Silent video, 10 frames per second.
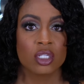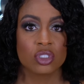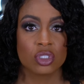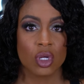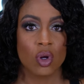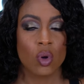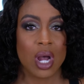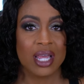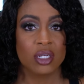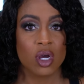so
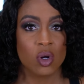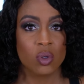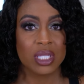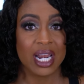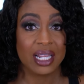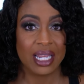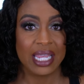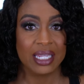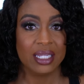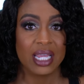I know that I
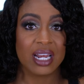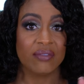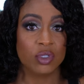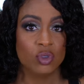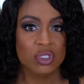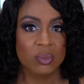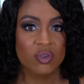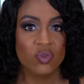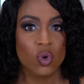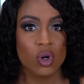like it and I've used it
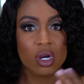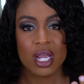before,